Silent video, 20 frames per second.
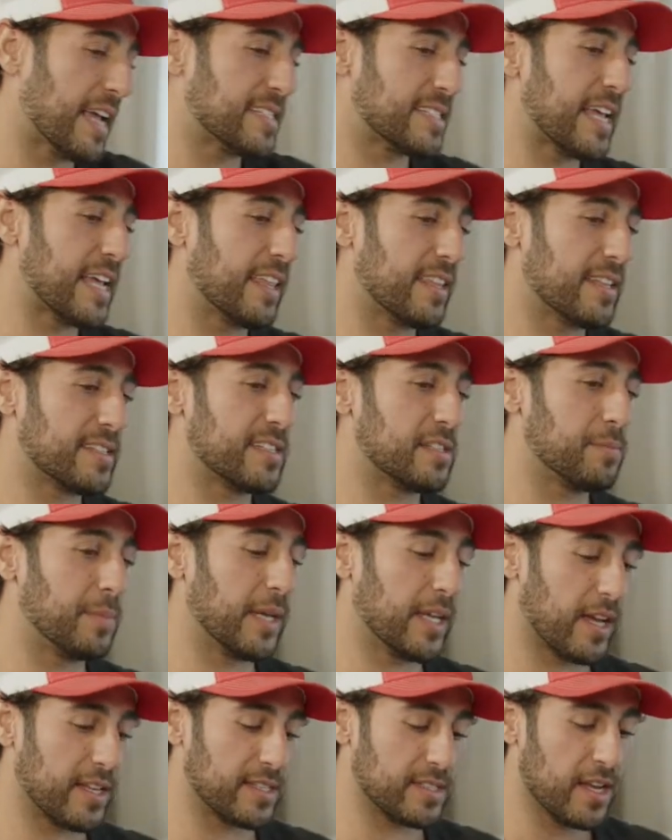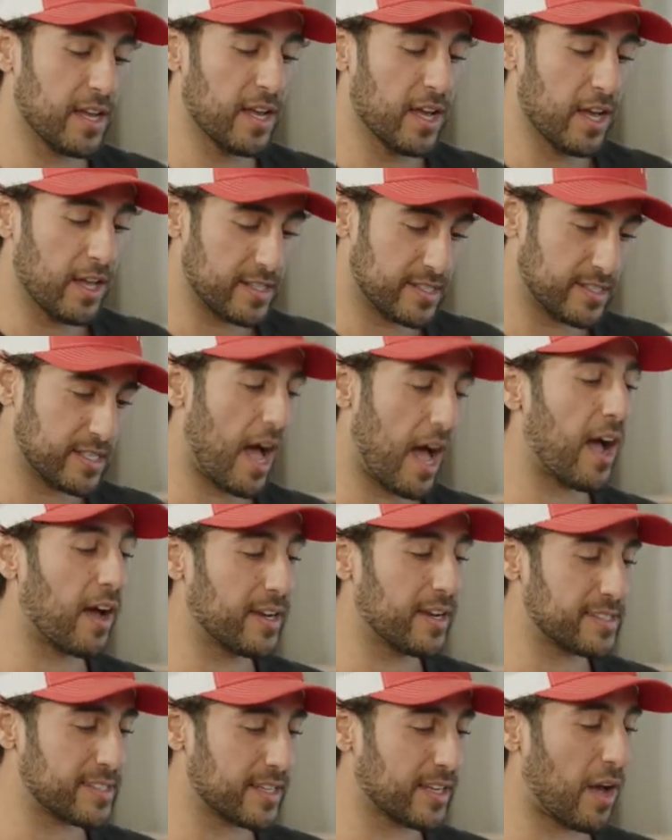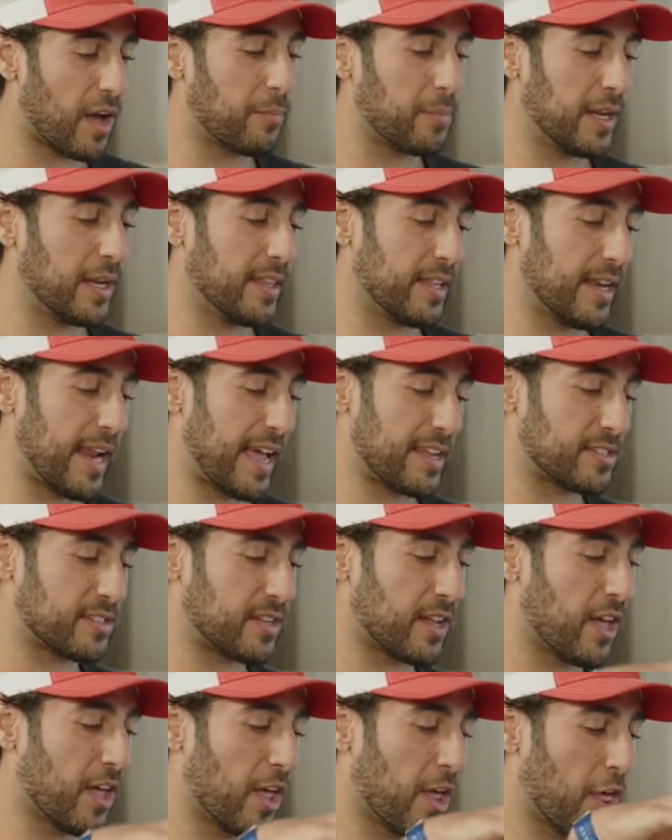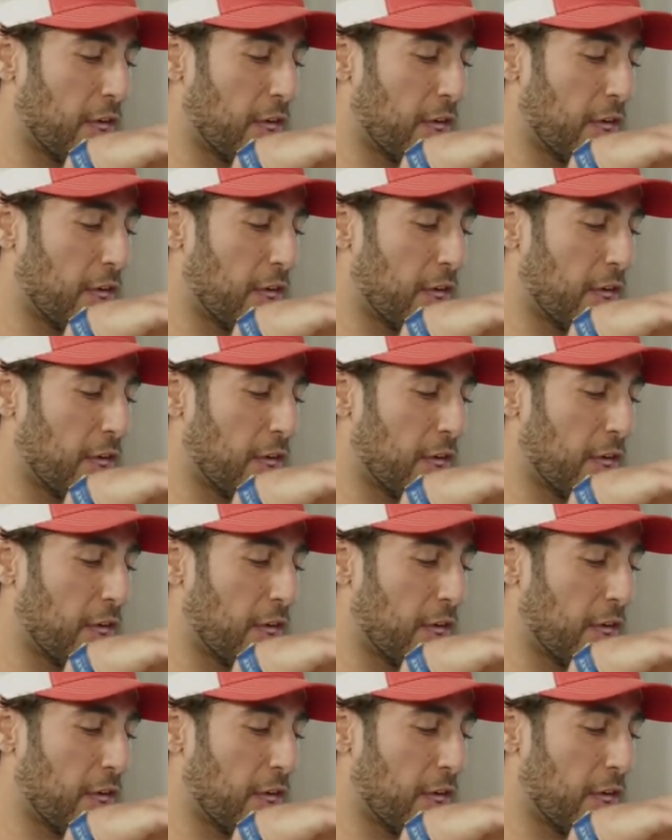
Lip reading: say this is because Zion is a company that has